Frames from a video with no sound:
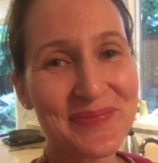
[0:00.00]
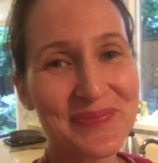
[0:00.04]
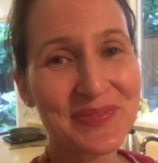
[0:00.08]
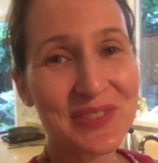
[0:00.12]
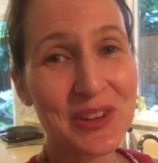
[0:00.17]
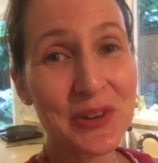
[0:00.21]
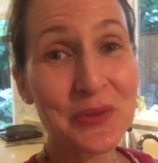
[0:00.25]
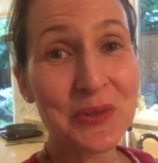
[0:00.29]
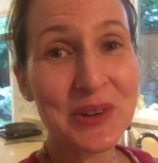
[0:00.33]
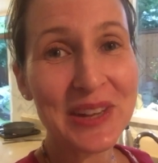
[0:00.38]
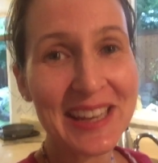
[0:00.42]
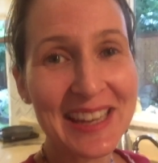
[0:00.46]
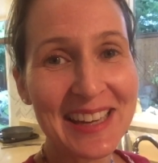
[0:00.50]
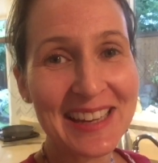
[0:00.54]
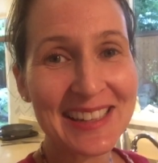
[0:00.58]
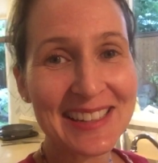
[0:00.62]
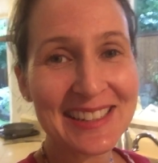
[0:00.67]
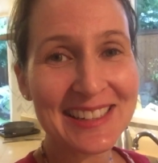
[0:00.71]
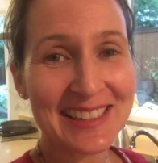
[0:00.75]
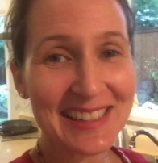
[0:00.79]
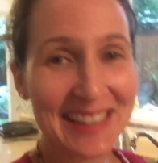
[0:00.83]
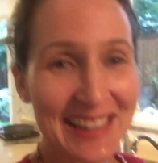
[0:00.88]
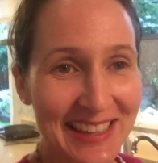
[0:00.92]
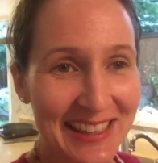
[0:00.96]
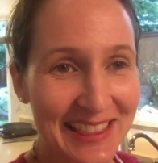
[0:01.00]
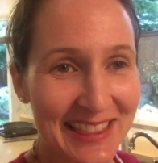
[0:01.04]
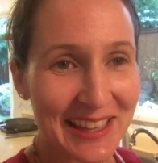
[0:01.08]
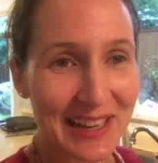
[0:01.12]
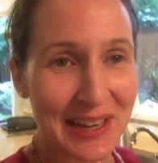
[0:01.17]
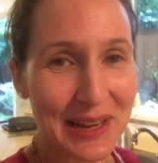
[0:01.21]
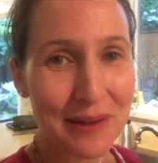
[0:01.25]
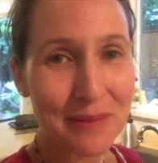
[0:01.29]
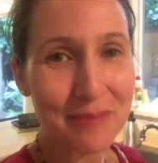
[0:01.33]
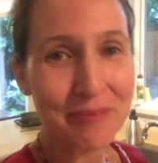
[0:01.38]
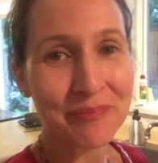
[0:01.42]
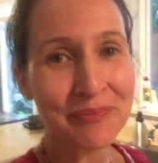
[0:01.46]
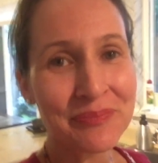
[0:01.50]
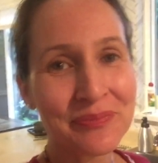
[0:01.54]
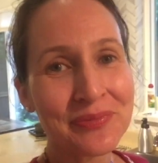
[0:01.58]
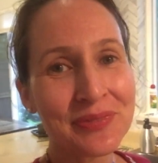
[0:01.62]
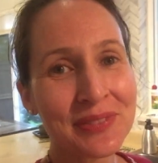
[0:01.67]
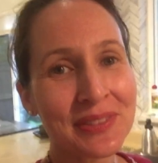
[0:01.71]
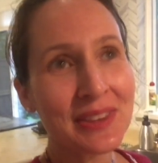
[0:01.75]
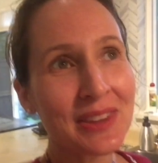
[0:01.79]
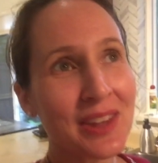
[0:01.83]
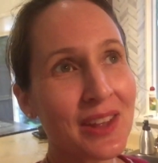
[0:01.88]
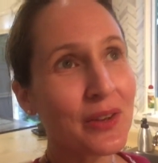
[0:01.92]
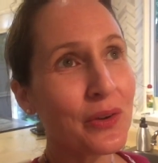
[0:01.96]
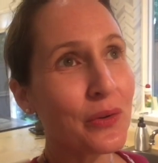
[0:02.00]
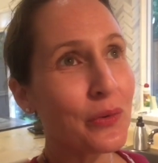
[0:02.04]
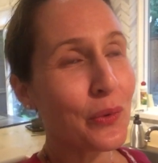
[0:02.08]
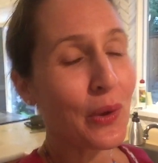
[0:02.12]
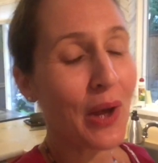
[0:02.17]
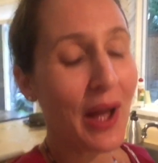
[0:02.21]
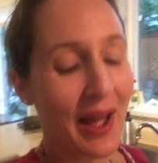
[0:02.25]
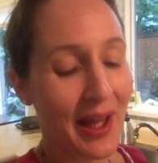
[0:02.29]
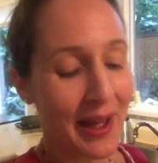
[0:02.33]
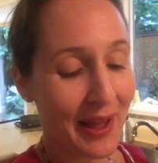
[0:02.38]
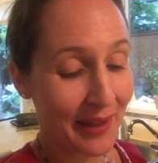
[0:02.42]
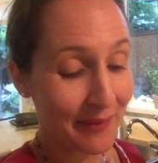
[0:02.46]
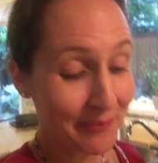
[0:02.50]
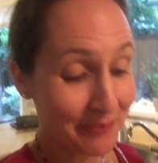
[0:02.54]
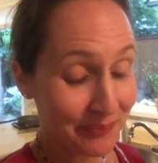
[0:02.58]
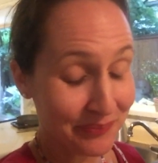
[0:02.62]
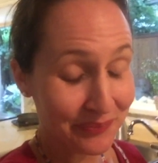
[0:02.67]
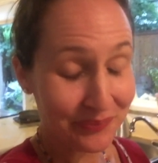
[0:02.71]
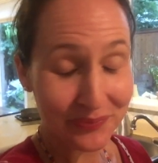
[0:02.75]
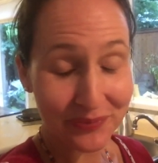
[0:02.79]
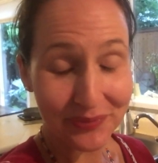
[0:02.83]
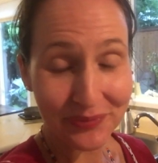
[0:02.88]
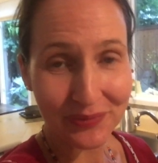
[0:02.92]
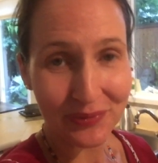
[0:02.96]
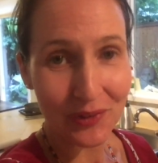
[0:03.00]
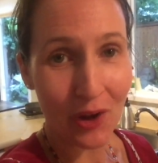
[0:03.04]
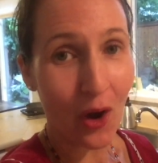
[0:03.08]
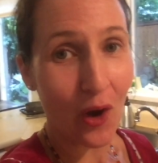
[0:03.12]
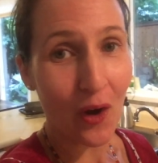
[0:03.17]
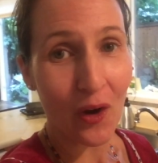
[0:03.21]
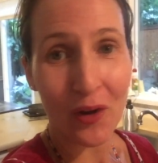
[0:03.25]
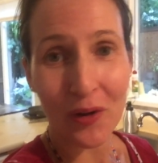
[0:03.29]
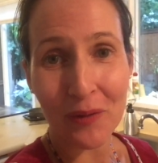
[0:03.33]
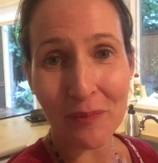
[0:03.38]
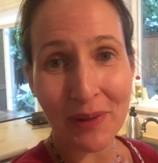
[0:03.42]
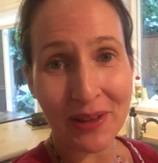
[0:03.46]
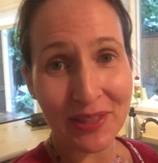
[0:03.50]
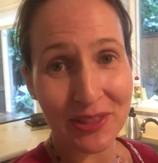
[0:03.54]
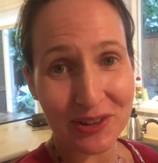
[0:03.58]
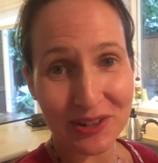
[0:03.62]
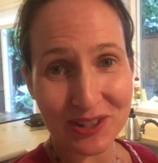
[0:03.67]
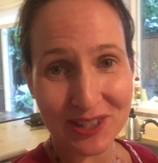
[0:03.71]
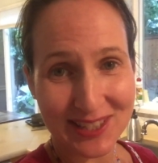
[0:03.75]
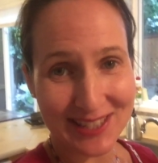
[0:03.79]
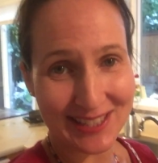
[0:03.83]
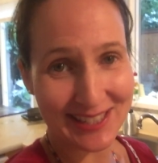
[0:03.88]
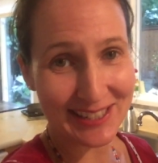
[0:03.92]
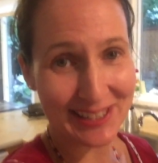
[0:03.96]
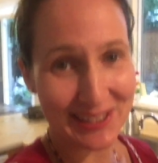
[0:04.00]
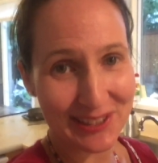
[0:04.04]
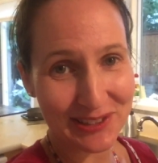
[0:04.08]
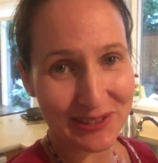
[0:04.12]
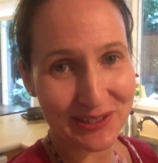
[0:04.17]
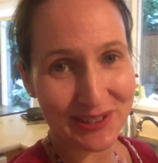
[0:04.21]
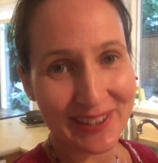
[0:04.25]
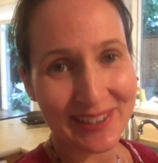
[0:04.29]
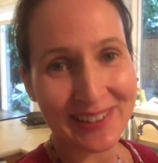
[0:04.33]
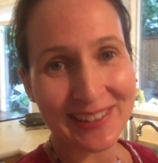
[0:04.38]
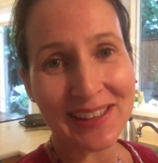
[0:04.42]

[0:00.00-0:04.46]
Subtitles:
We need them, and all mothers do.